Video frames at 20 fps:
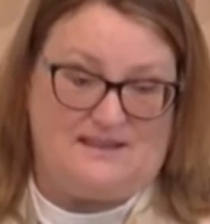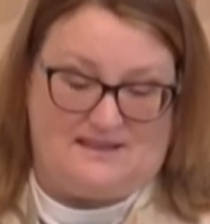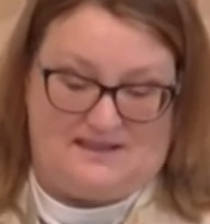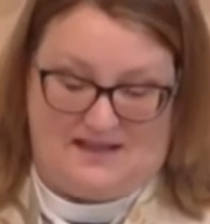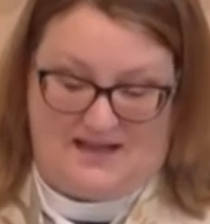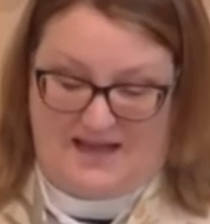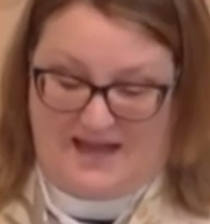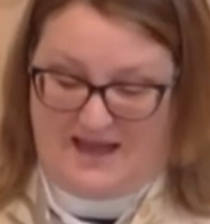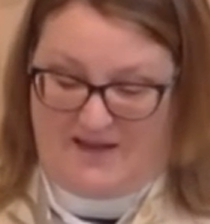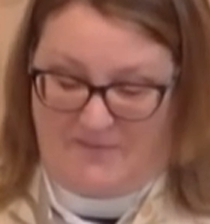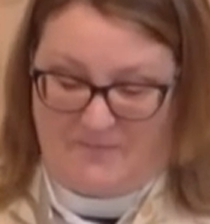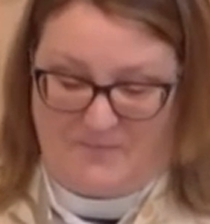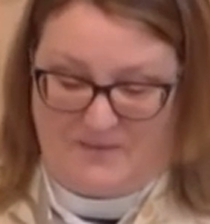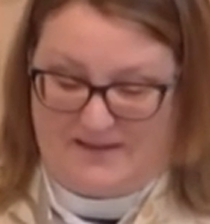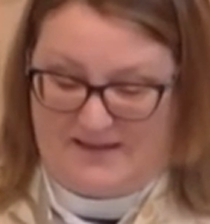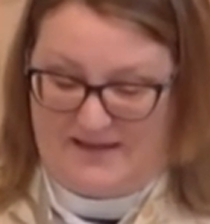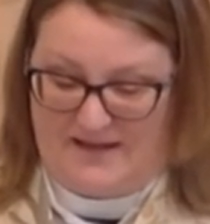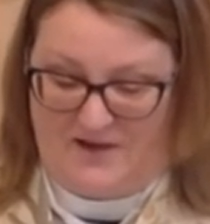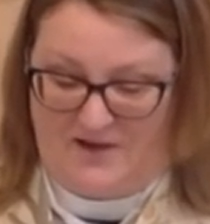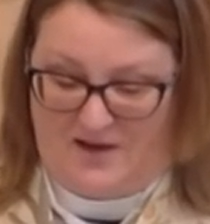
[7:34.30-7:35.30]
I have
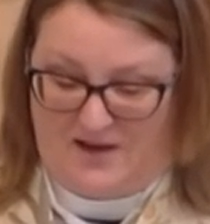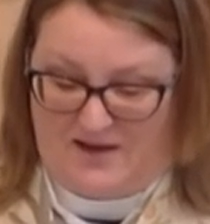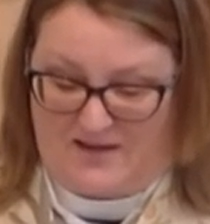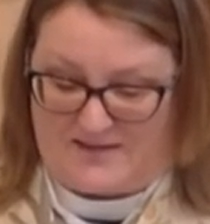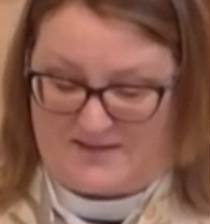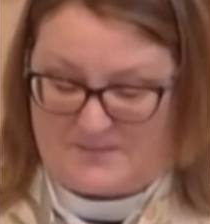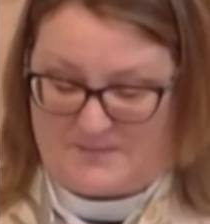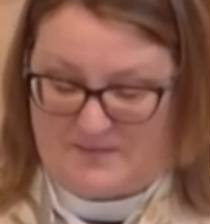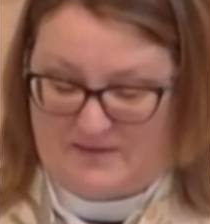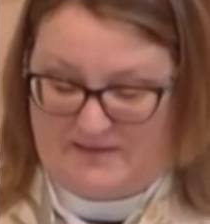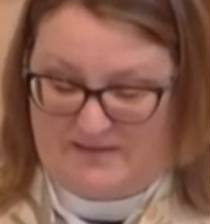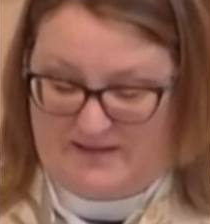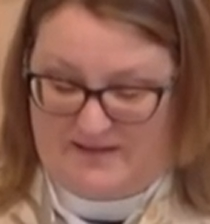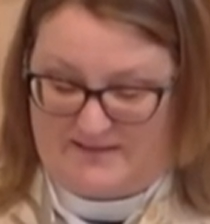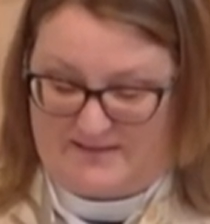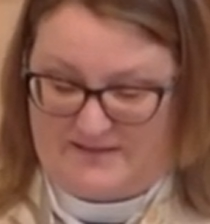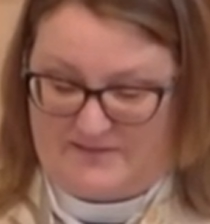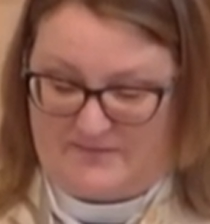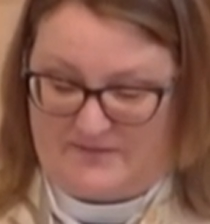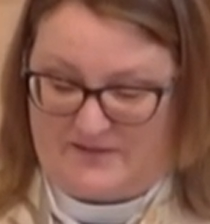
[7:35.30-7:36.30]
many gods by that
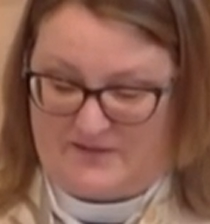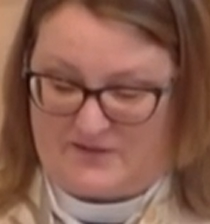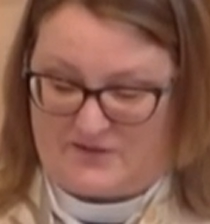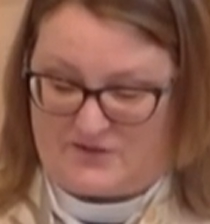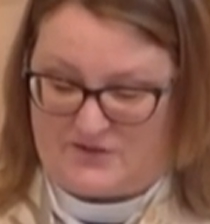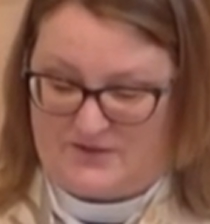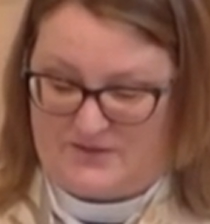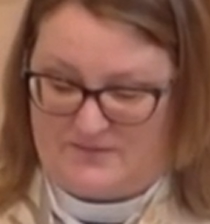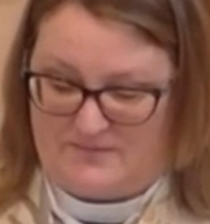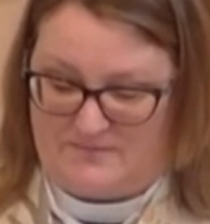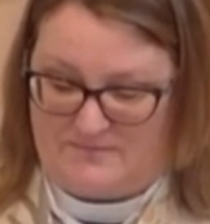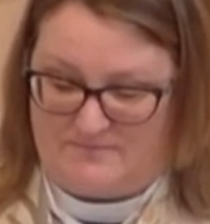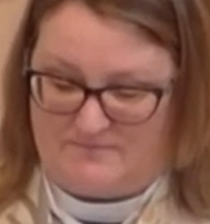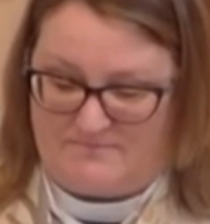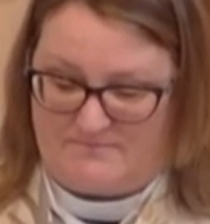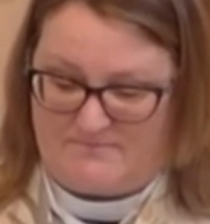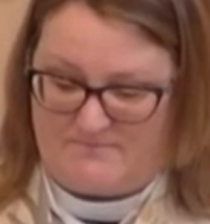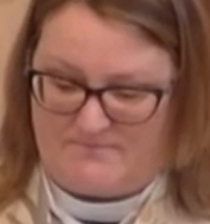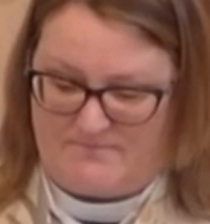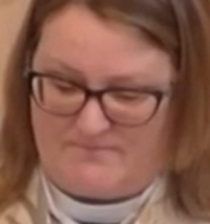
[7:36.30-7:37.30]
definition.
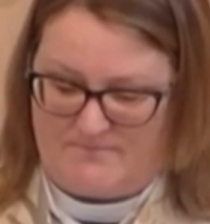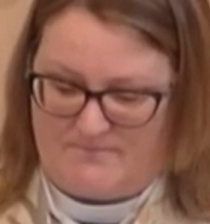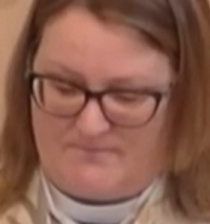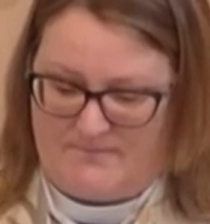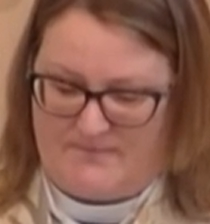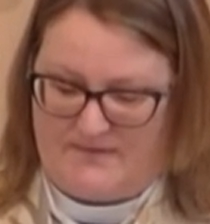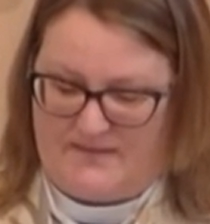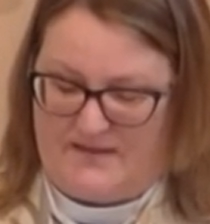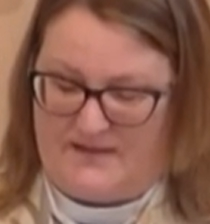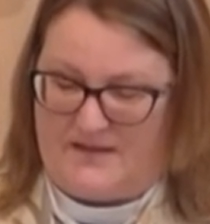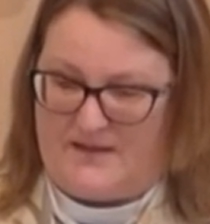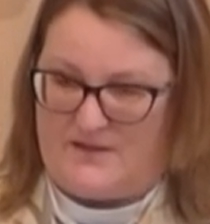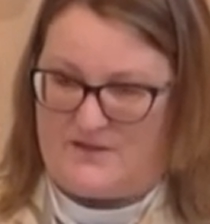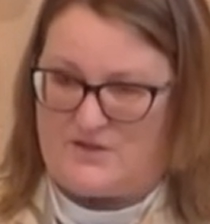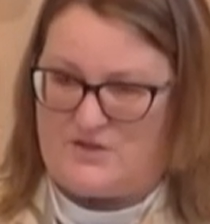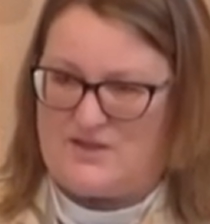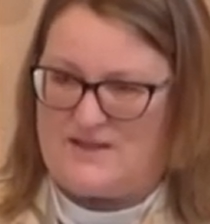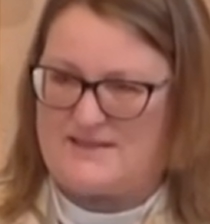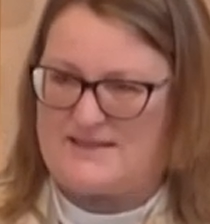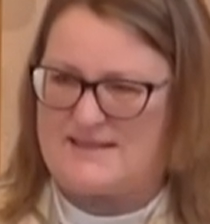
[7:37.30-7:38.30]

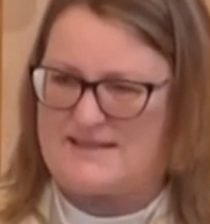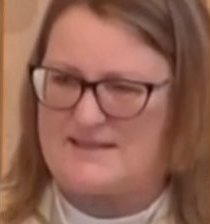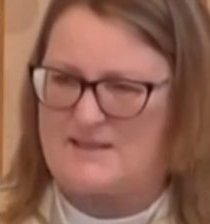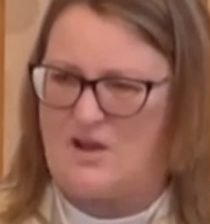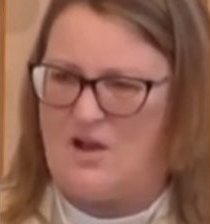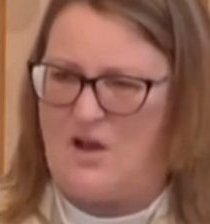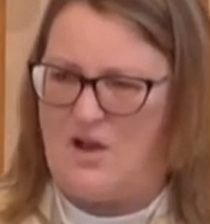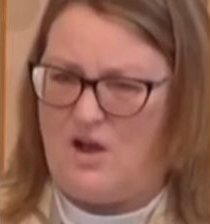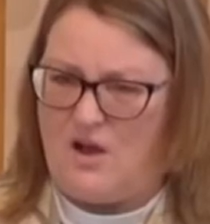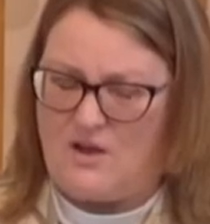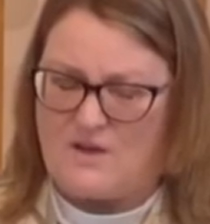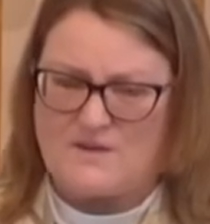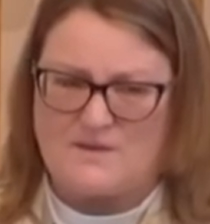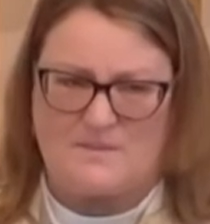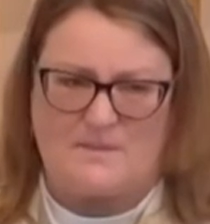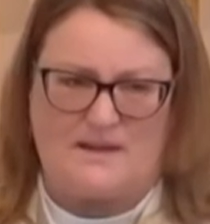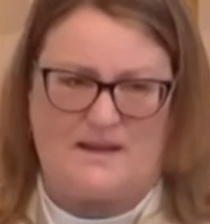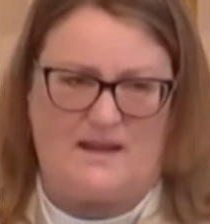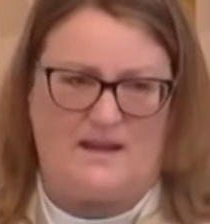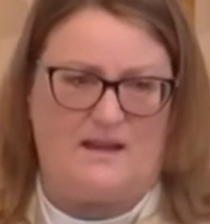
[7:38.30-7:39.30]
Jesus calls
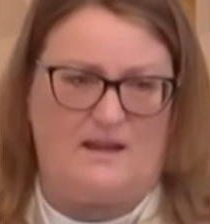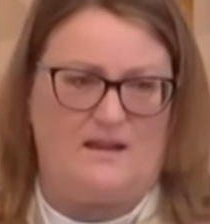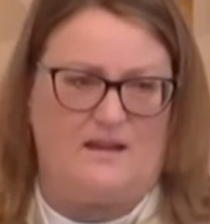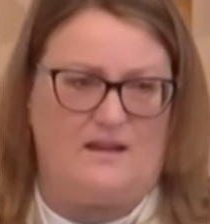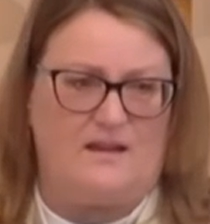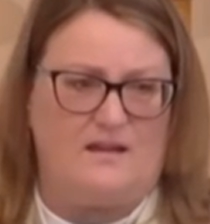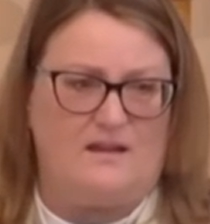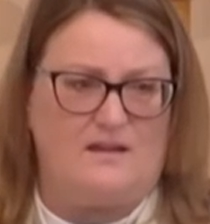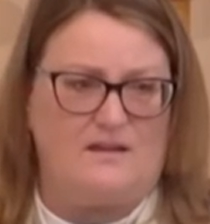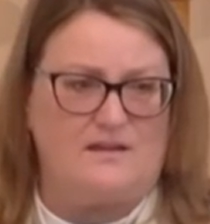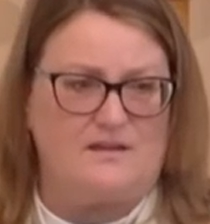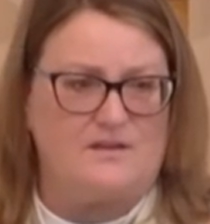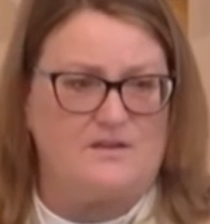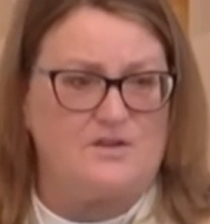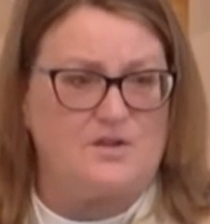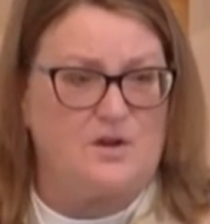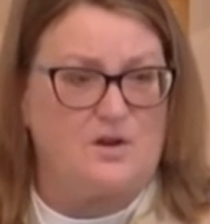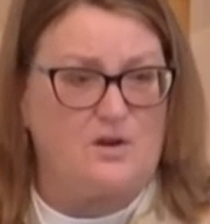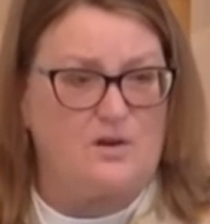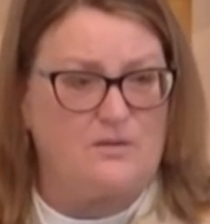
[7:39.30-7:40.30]
me to
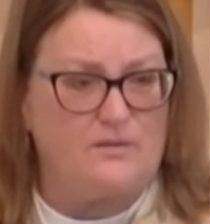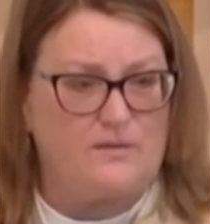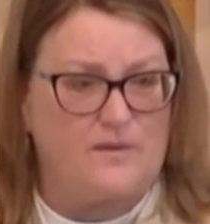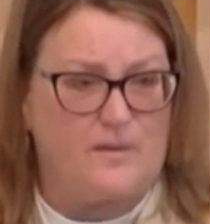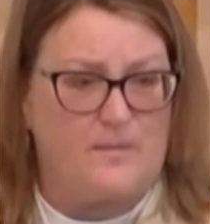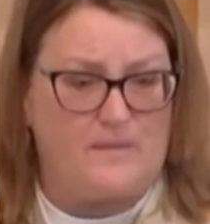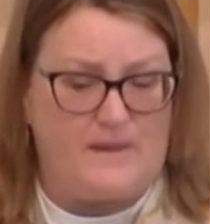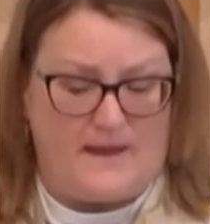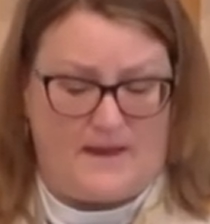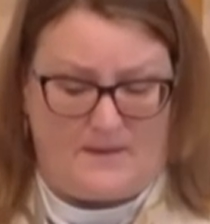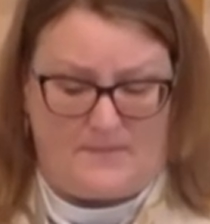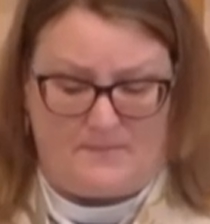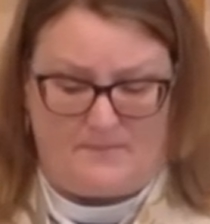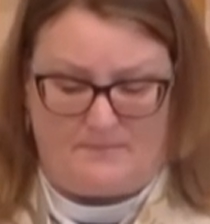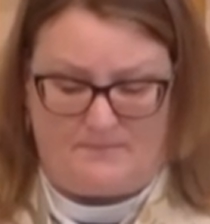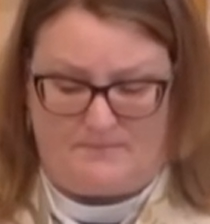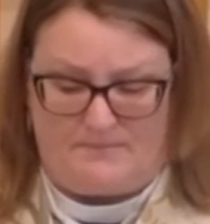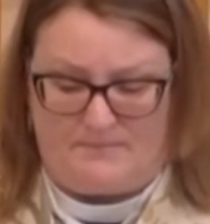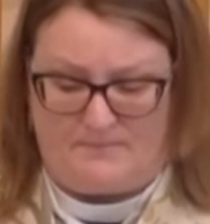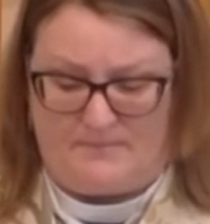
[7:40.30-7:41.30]
turn from them
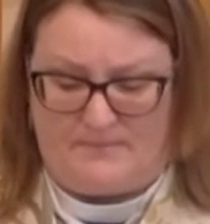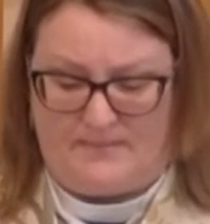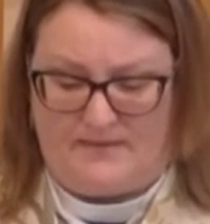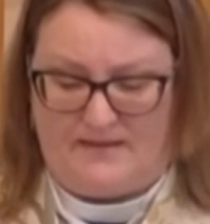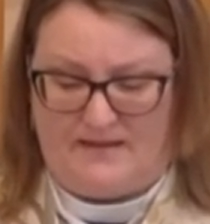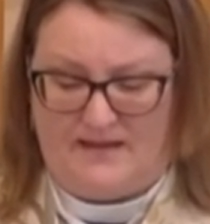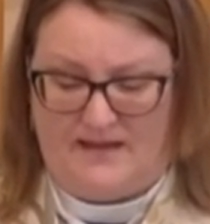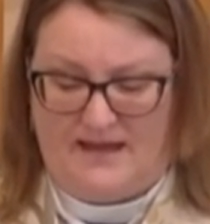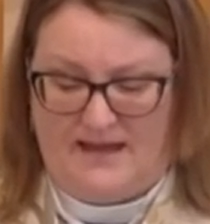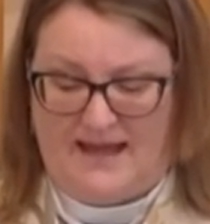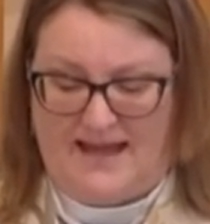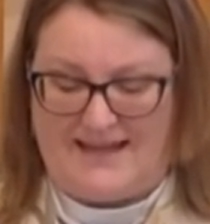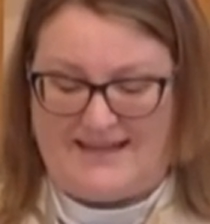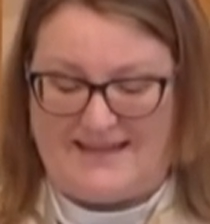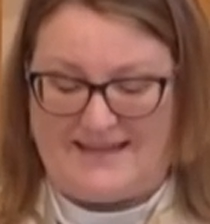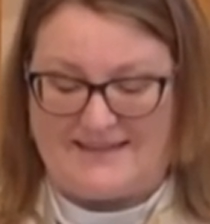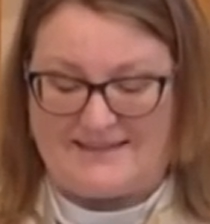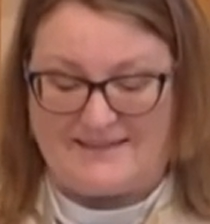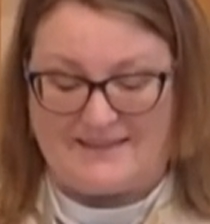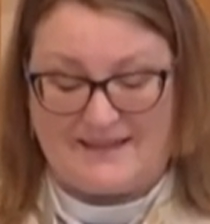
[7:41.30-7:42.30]
and
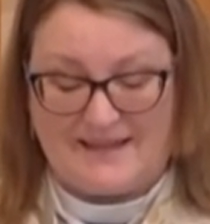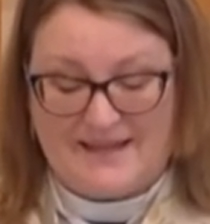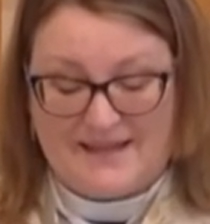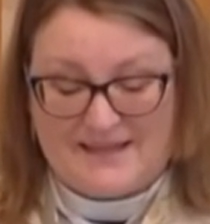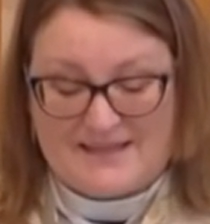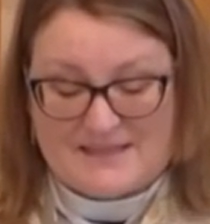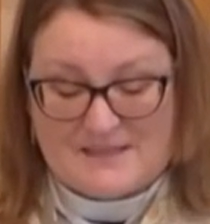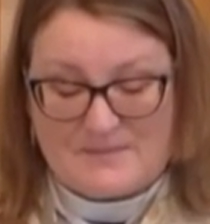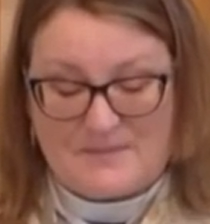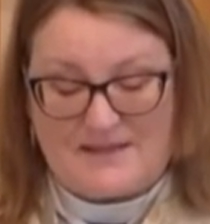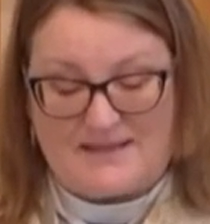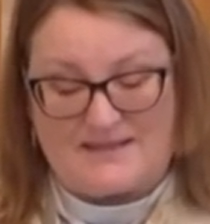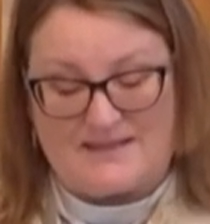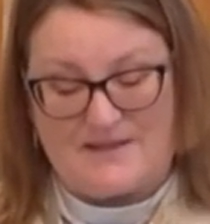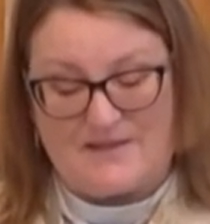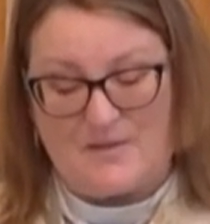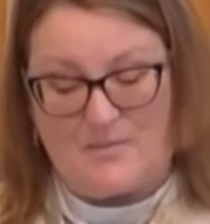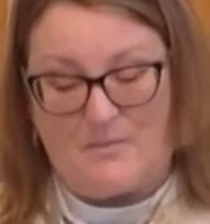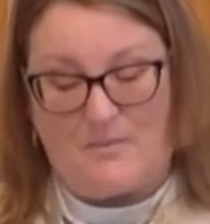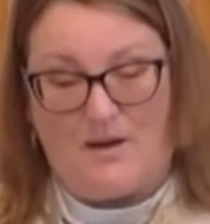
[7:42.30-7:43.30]
he leads me to
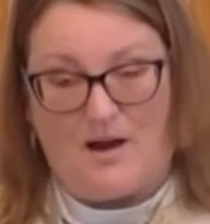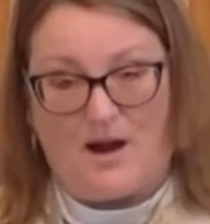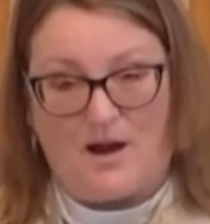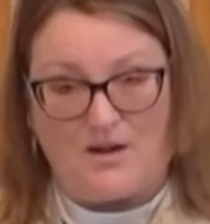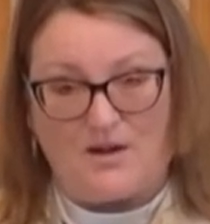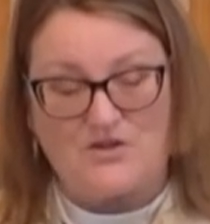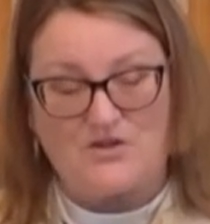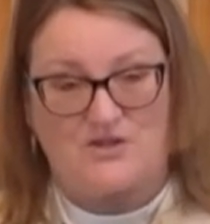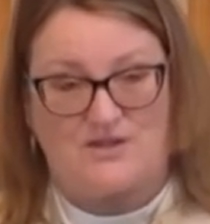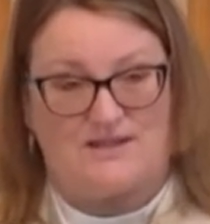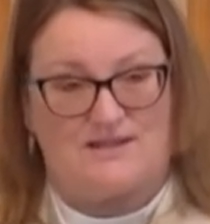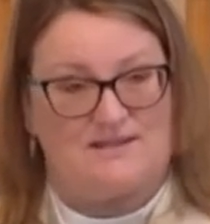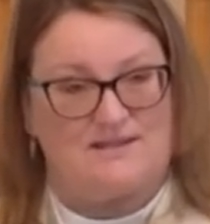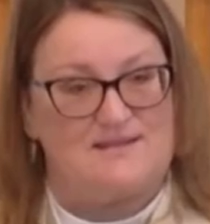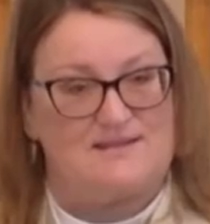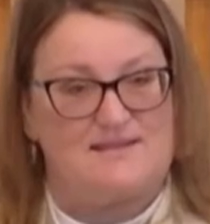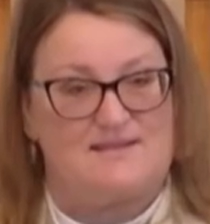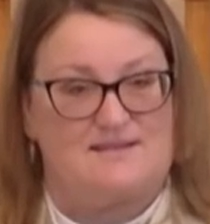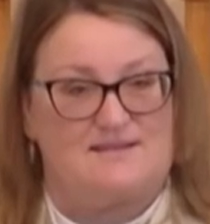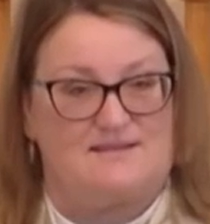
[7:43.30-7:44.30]
the
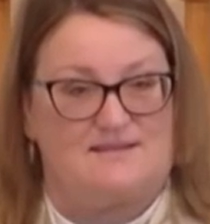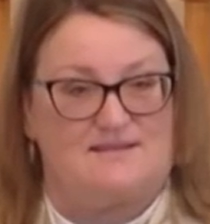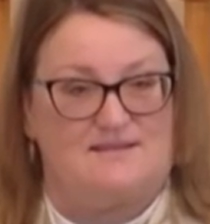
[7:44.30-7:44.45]
margins